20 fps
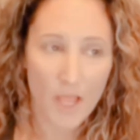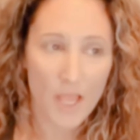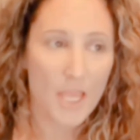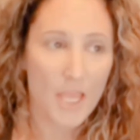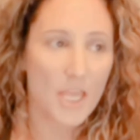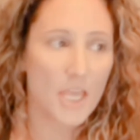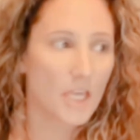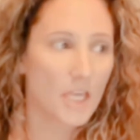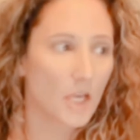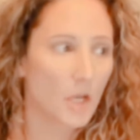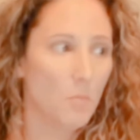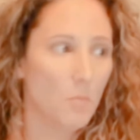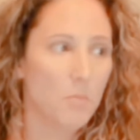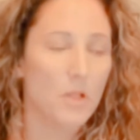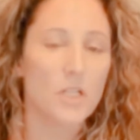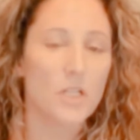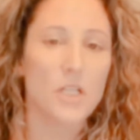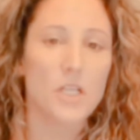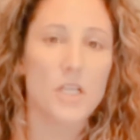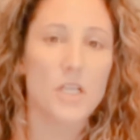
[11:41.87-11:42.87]
He
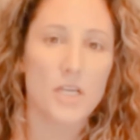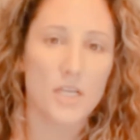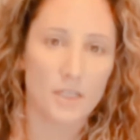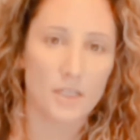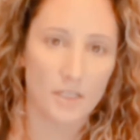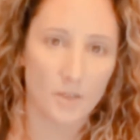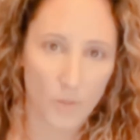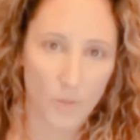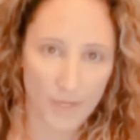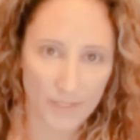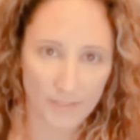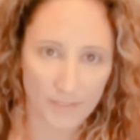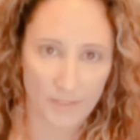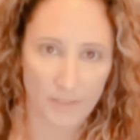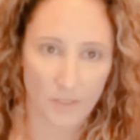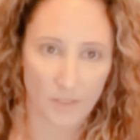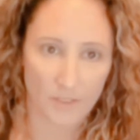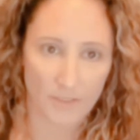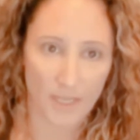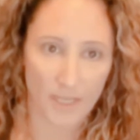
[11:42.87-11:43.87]
completely wasted
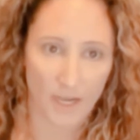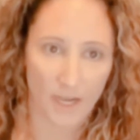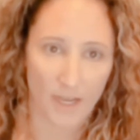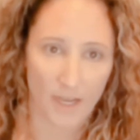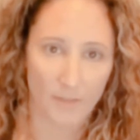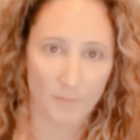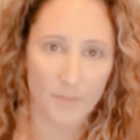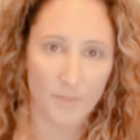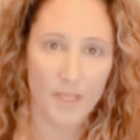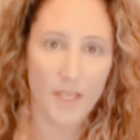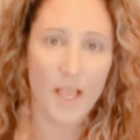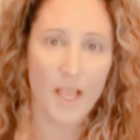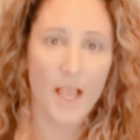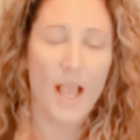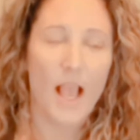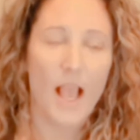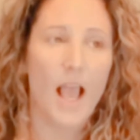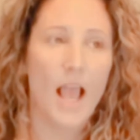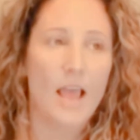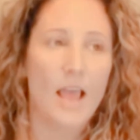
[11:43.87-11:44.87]
our time,
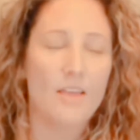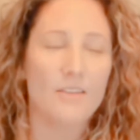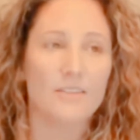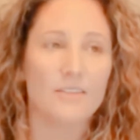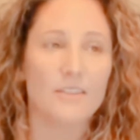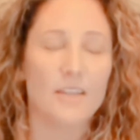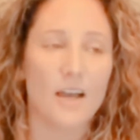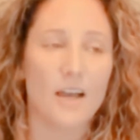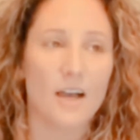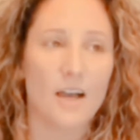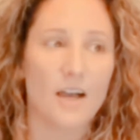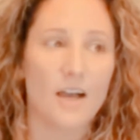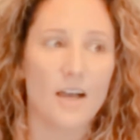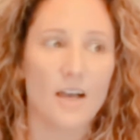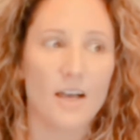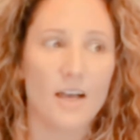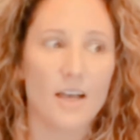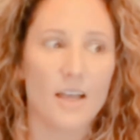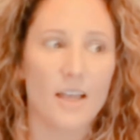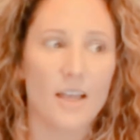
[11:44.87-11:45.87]
and
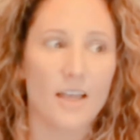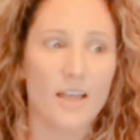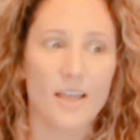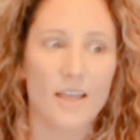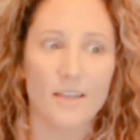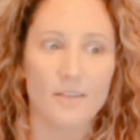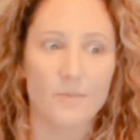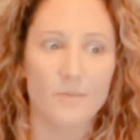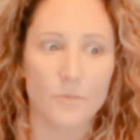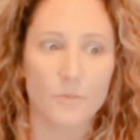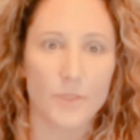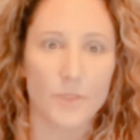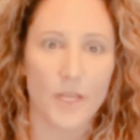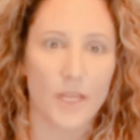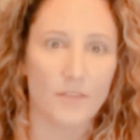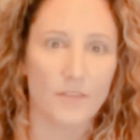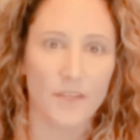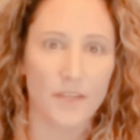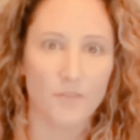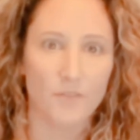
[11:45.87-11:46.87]

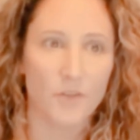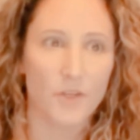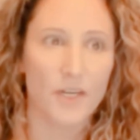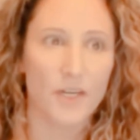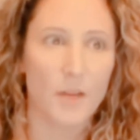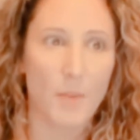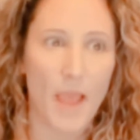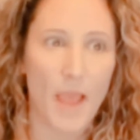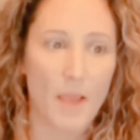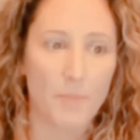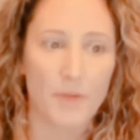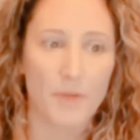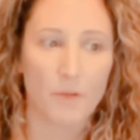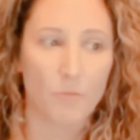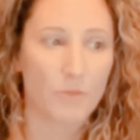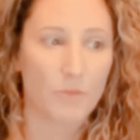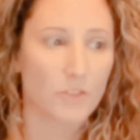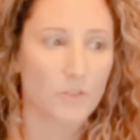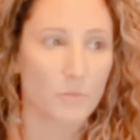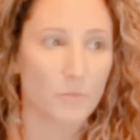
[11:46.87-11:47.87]
nothing ever ended up
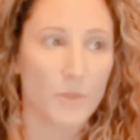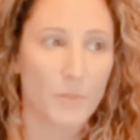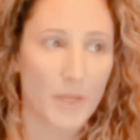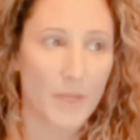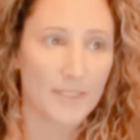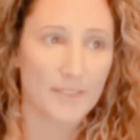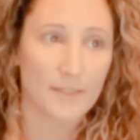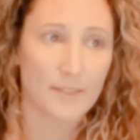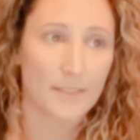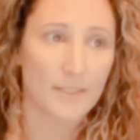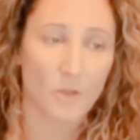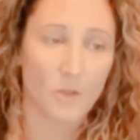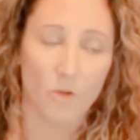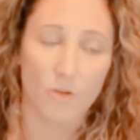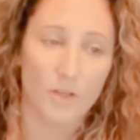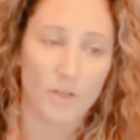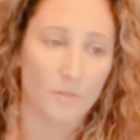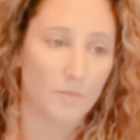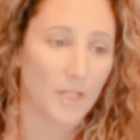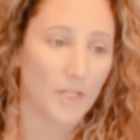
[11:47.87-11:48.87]
happening. We basically
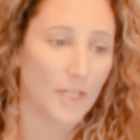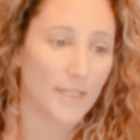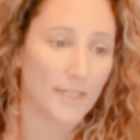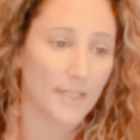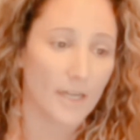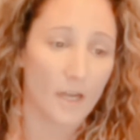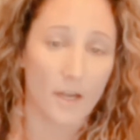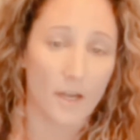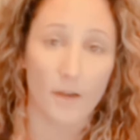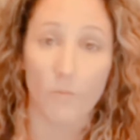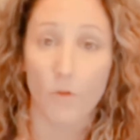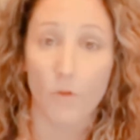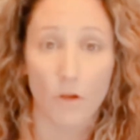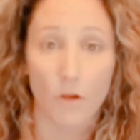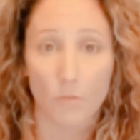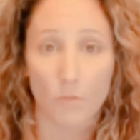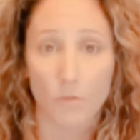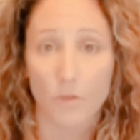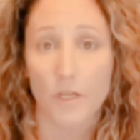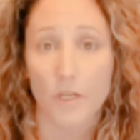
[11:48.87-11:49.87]
told him, like, all right,
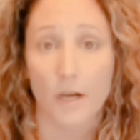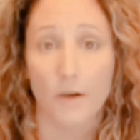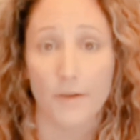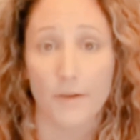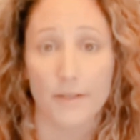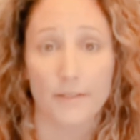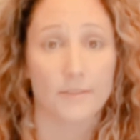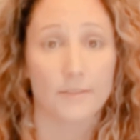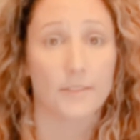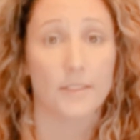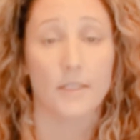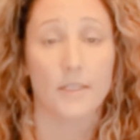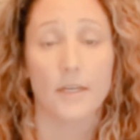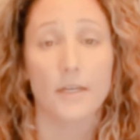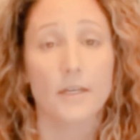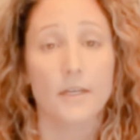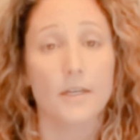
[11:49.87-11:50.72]
well, we're going, see ya.